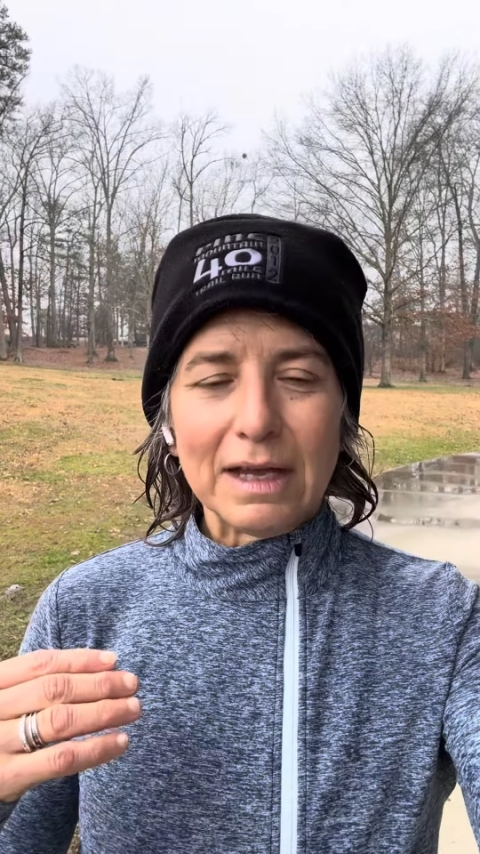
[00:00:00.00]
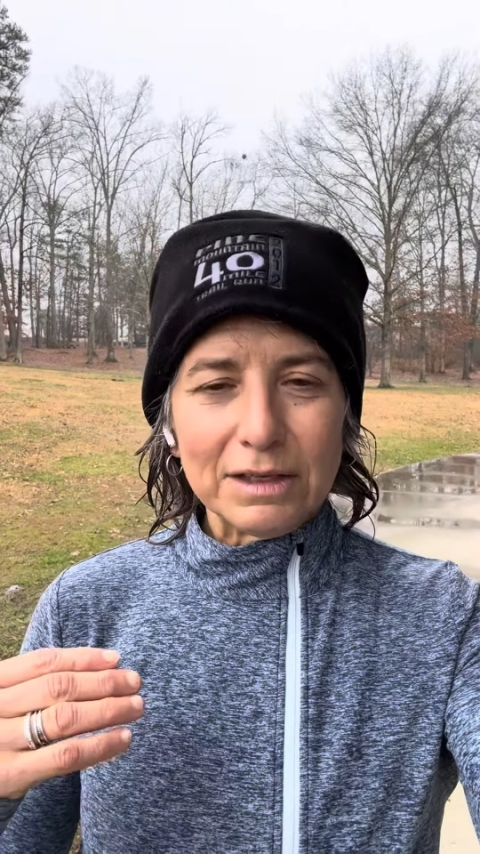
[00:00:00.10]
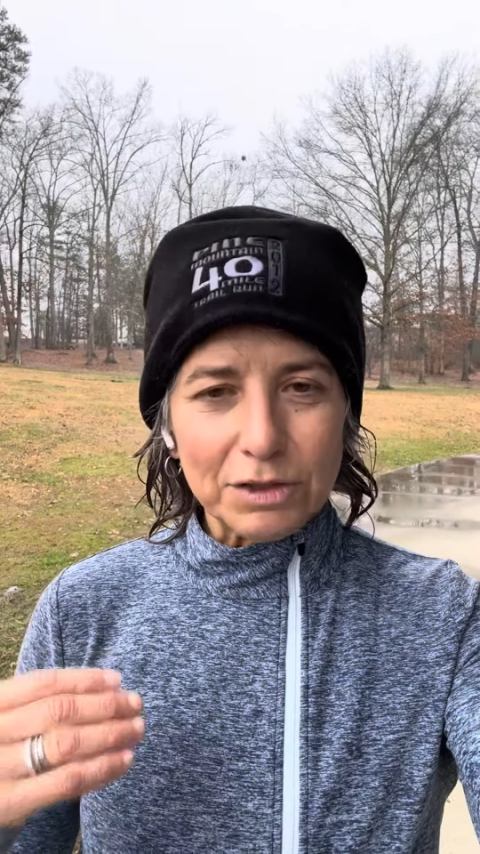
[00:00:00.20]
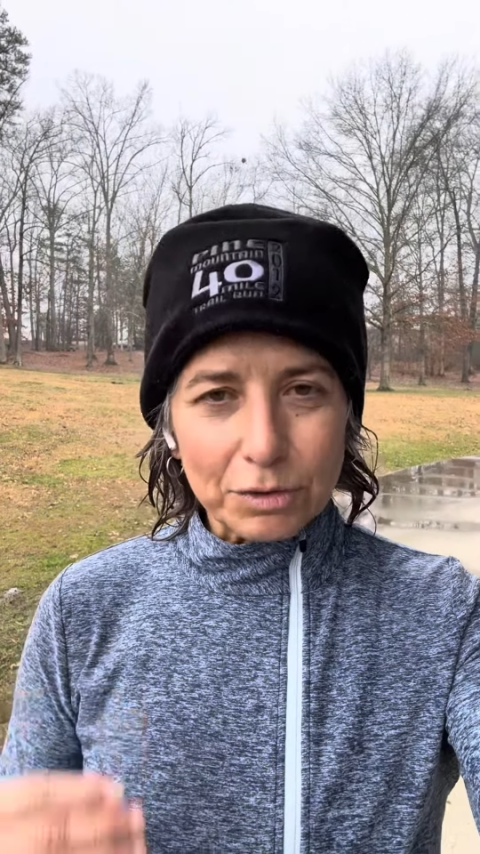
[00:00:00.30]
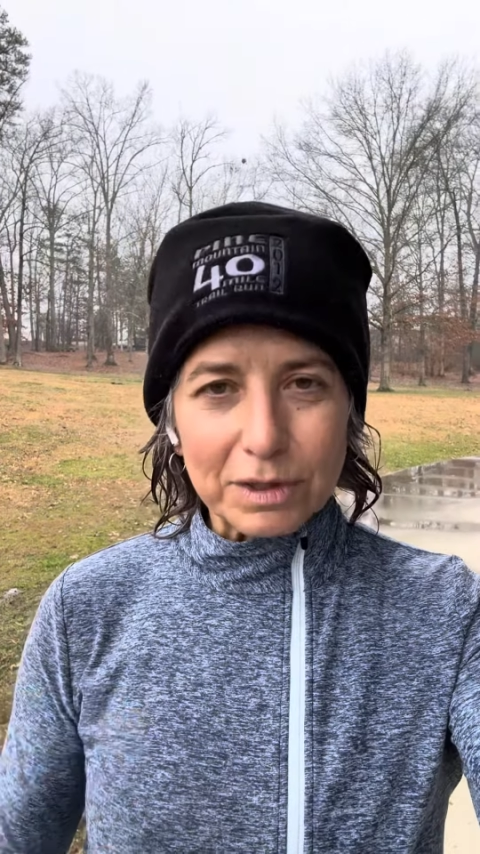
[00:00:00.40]

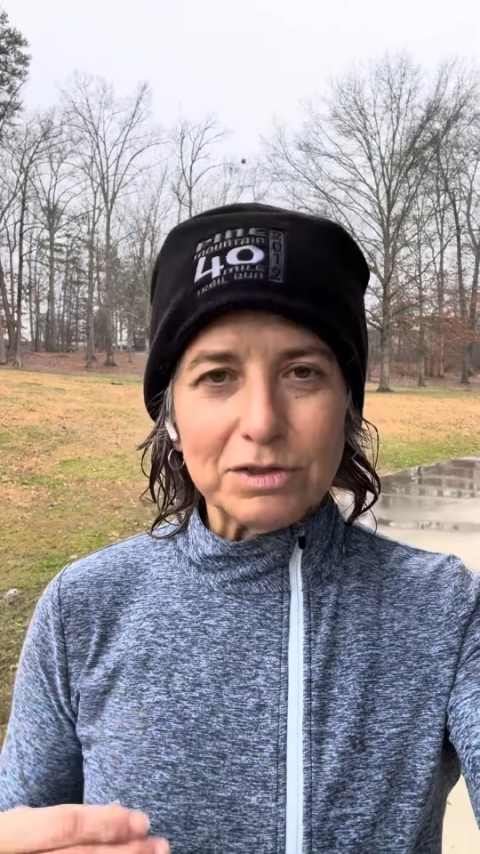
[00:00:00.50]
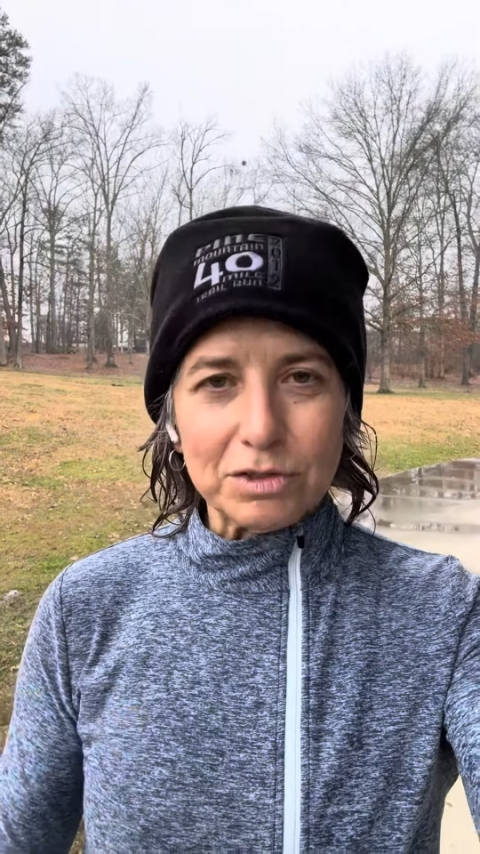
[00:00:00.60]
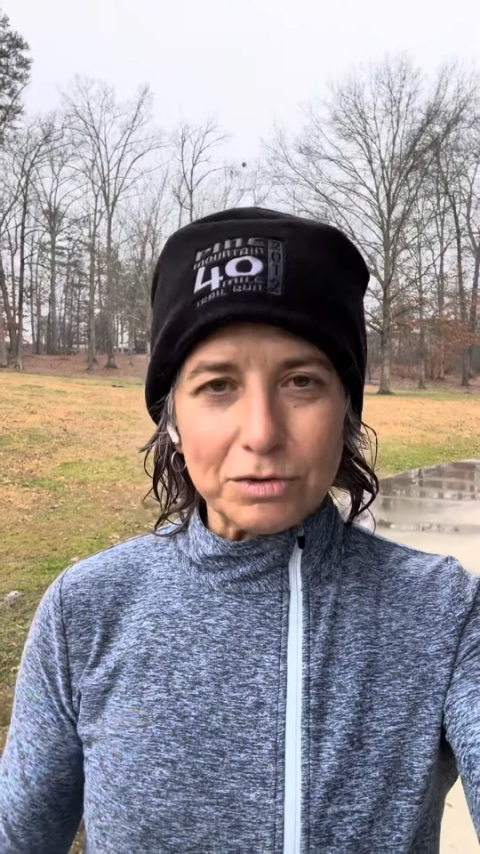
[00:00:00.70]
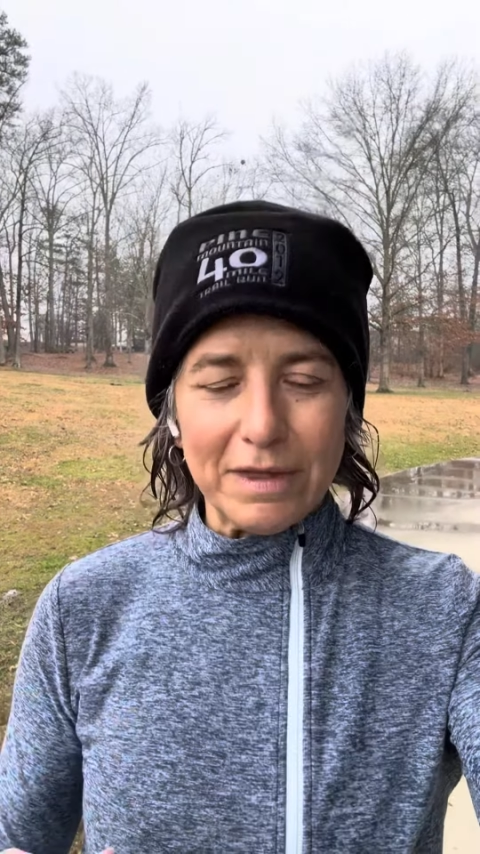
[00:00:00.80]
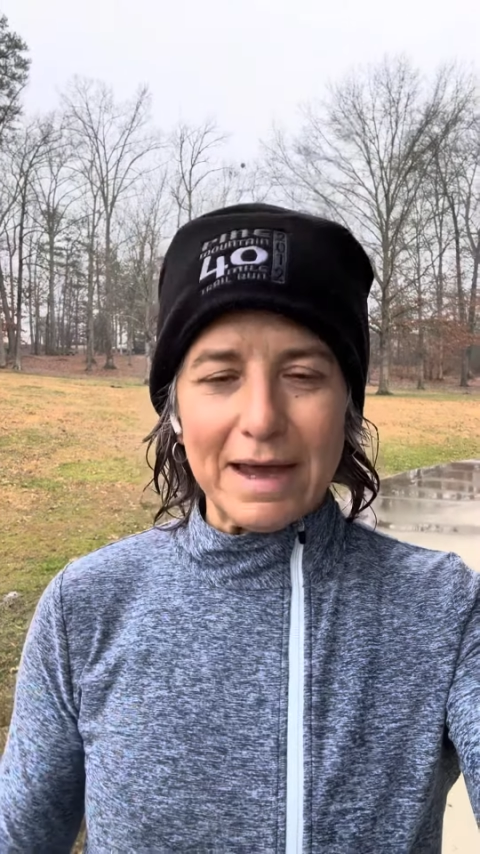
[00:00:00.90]
You can
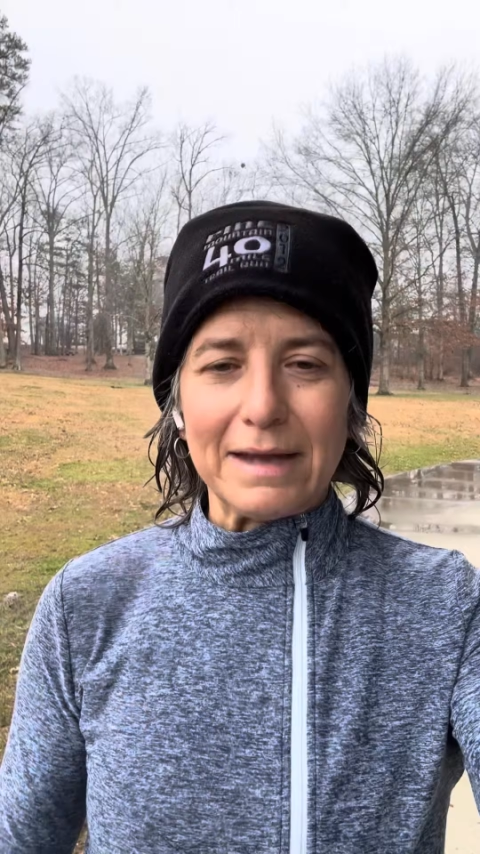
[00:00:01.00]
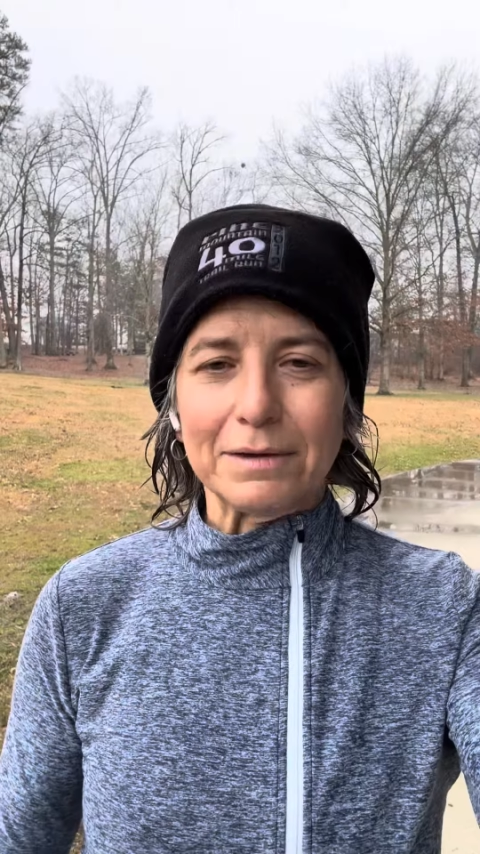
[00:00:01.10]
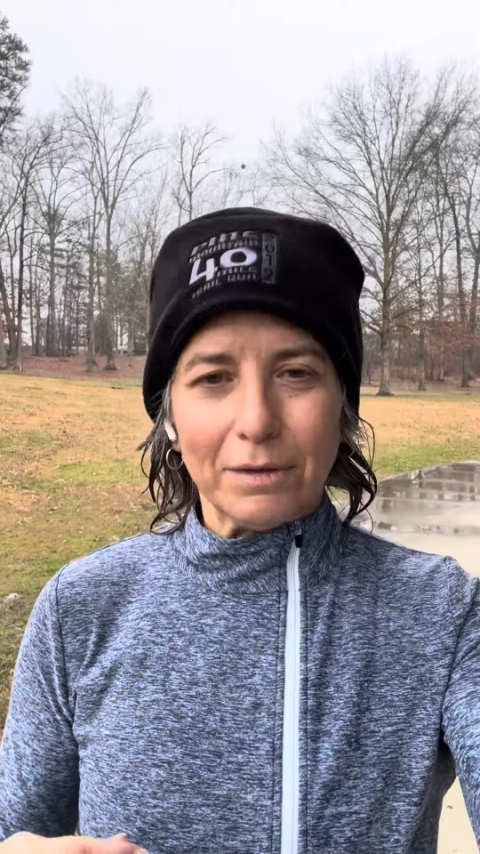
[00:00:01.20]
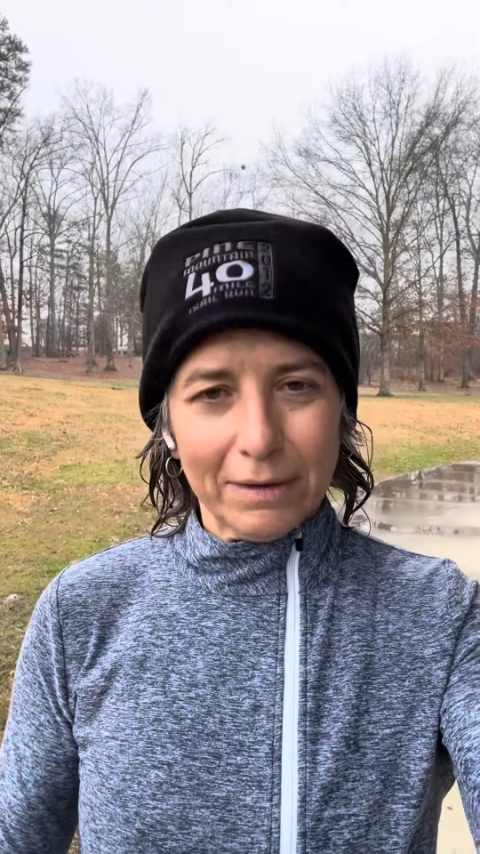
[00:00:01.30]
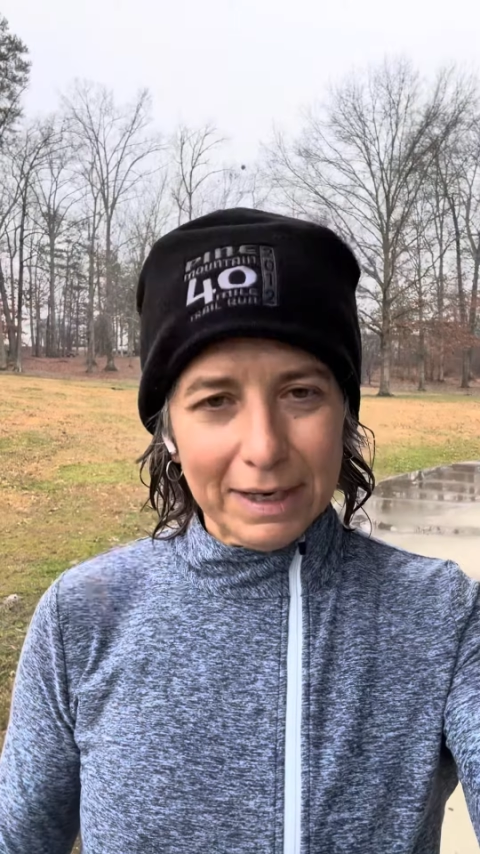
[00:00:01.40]
do that,
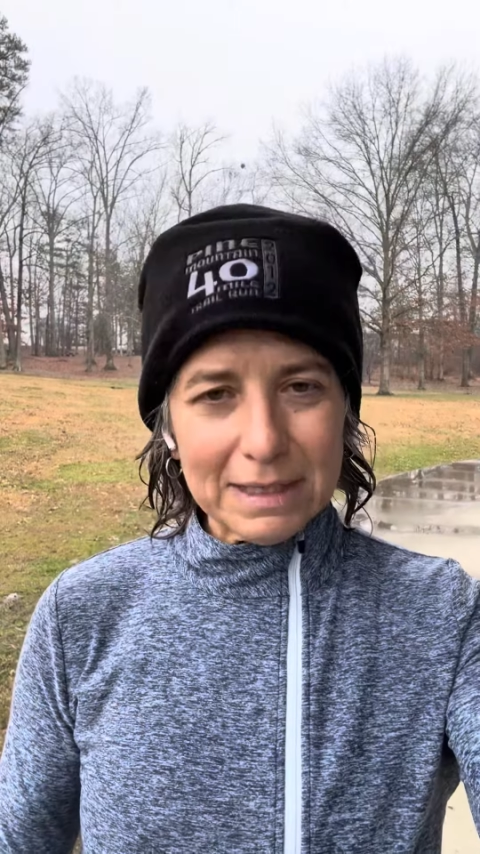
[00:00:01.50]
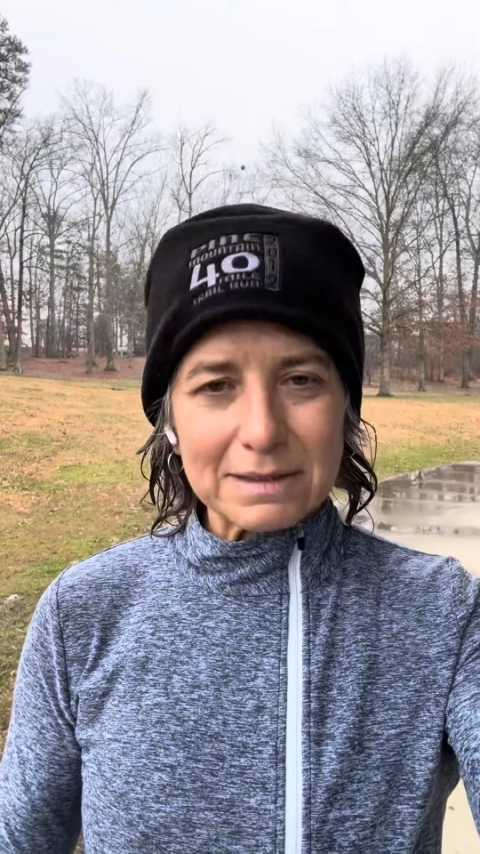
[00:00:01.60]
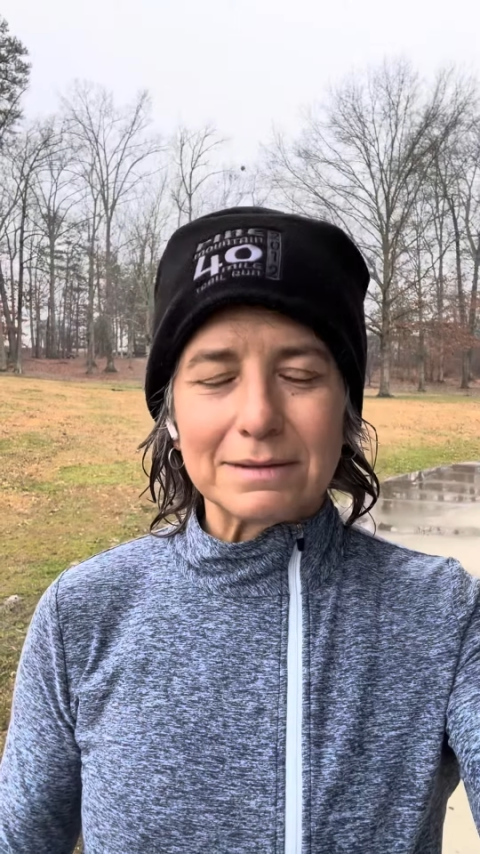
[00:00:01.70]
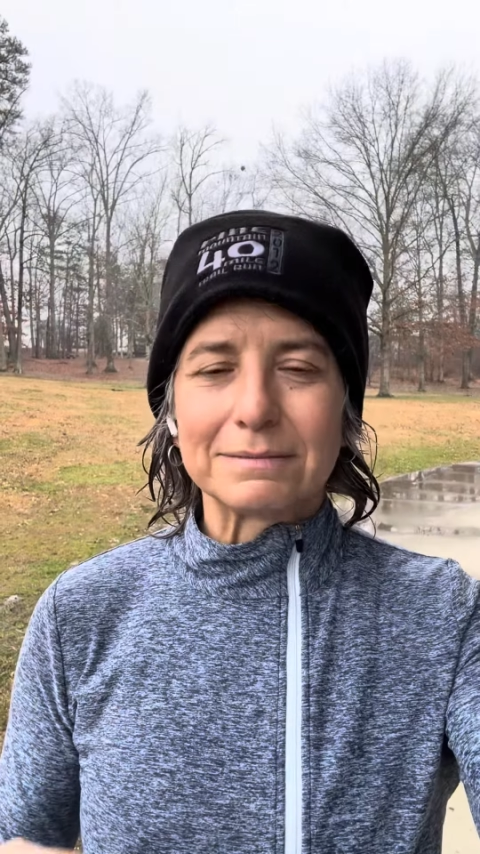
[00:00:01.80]
all right?